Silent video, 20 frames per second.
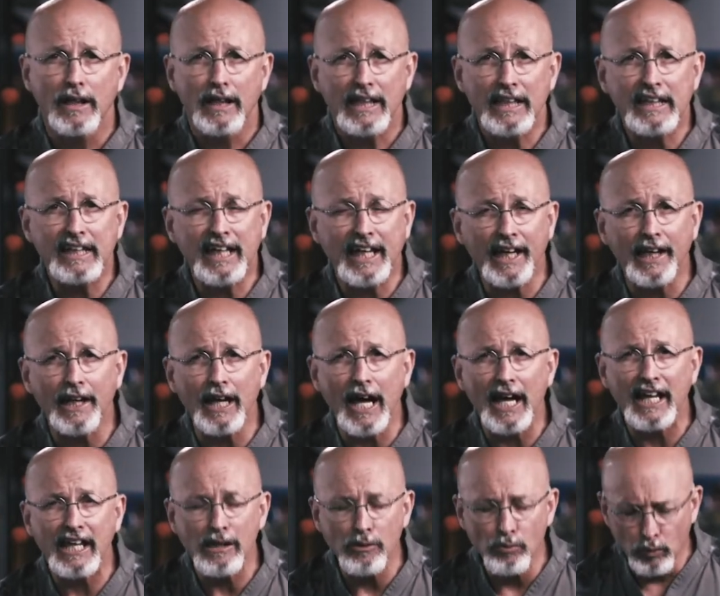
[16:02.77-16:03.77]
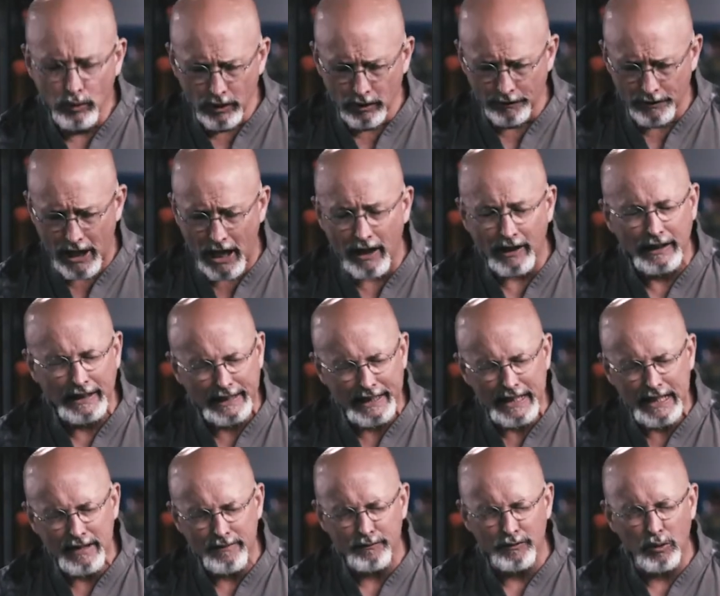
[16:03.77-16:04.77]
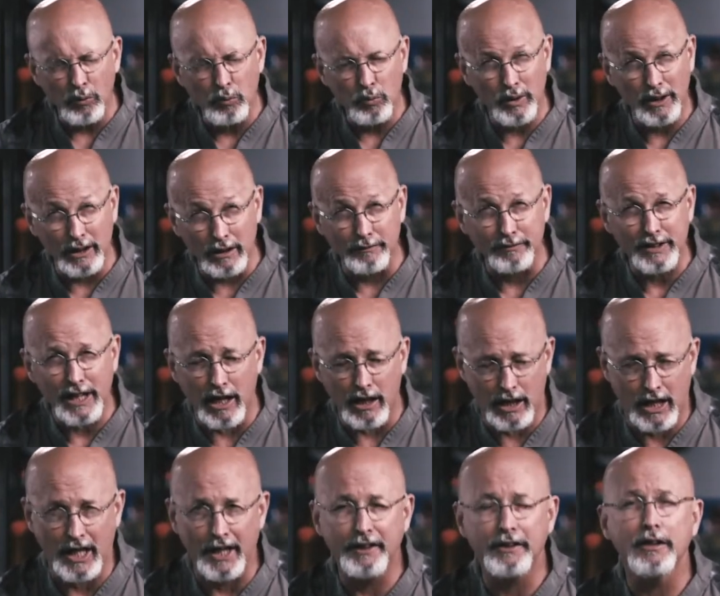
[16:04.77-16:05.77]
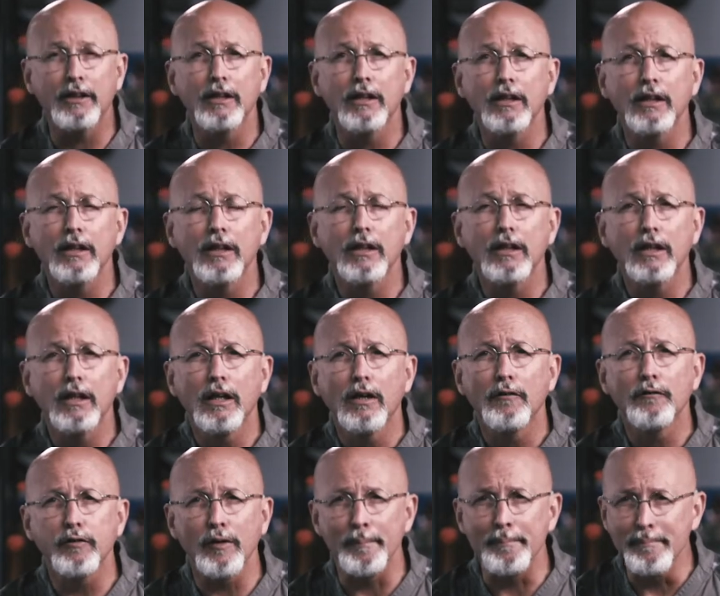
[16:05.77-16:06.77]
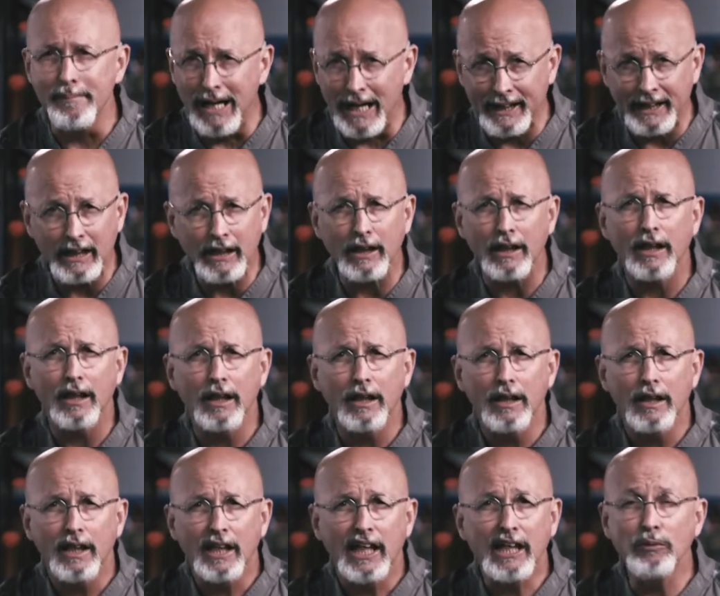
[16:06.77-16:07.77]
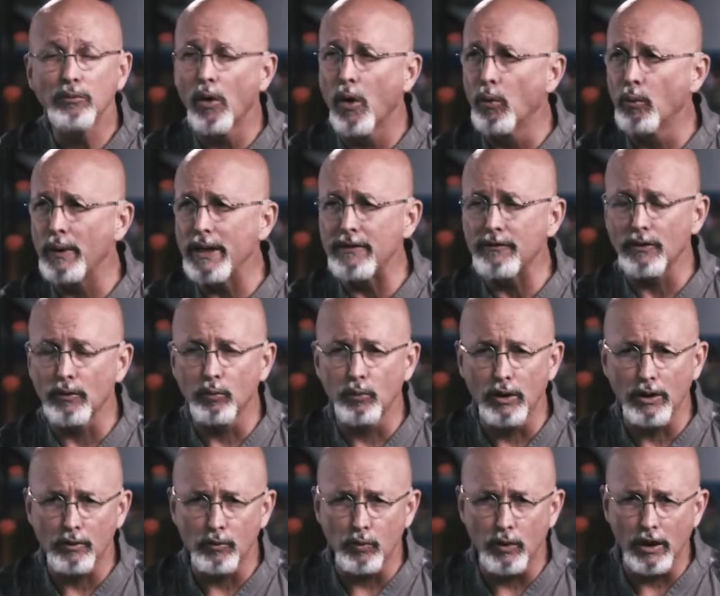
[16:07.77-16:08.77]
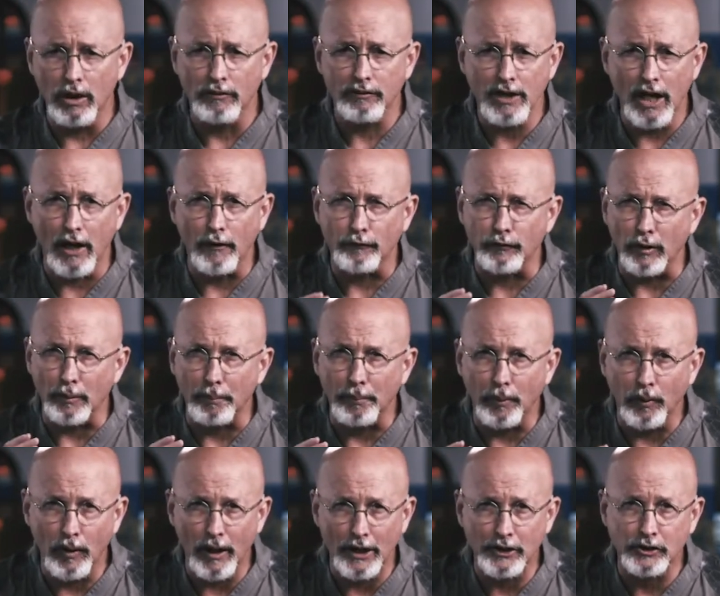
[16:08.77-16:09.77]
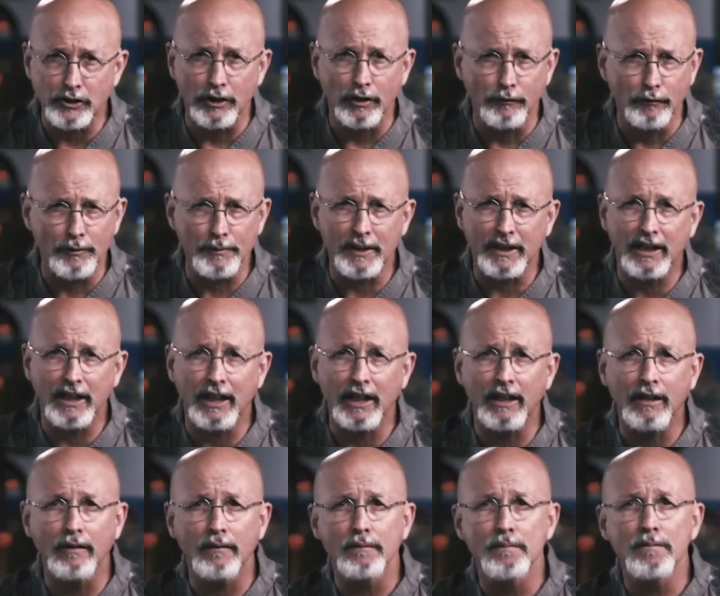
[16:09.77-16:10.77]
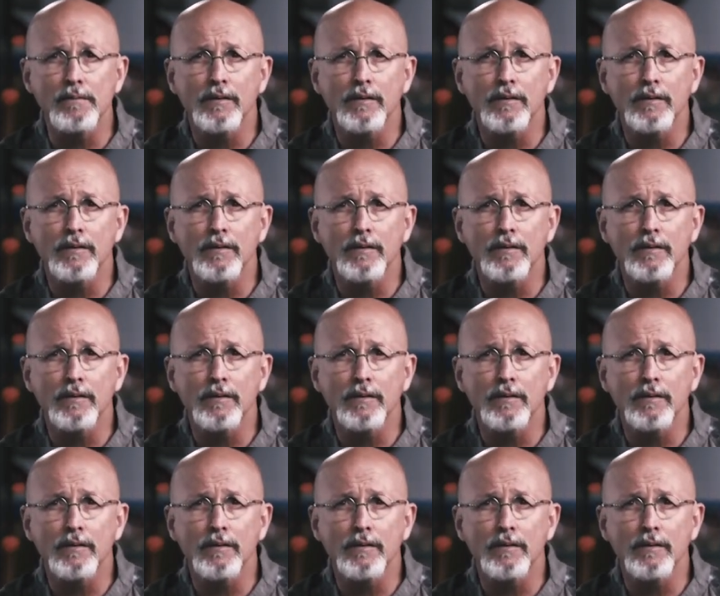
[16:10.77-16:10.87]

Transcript: He will not leave the will of God for money. He won't leave the will of God for pressure from the king.